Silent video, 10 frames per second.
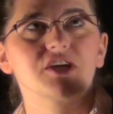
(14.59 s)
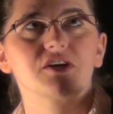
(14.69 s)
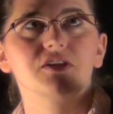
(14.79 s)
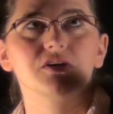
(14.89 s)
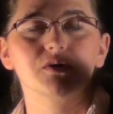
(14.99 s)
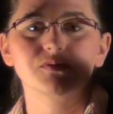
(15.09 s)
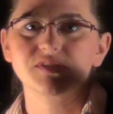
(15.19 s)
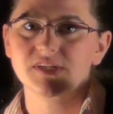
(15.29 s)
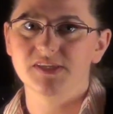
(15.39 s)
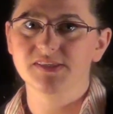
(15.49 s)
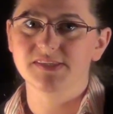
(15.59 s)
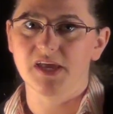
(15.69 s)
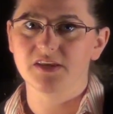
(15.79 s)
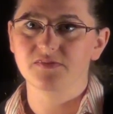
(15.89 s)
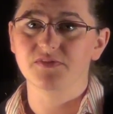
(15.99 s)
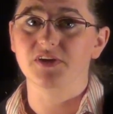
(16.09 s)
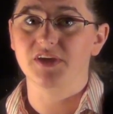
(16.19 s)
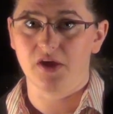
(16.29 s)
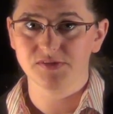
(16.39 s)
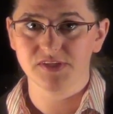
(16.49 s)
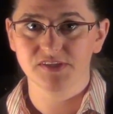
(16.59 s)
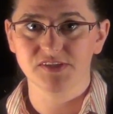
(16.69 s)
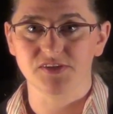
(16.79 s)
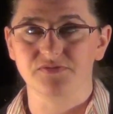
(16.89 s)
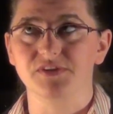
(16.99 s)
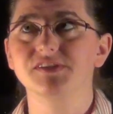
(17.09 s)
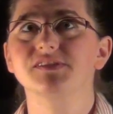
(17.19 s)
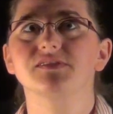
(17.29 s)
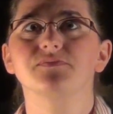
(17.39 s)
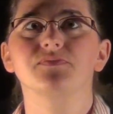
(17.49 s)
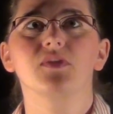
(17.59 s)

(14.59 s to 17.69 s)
enclosed inside of a Gaussian surface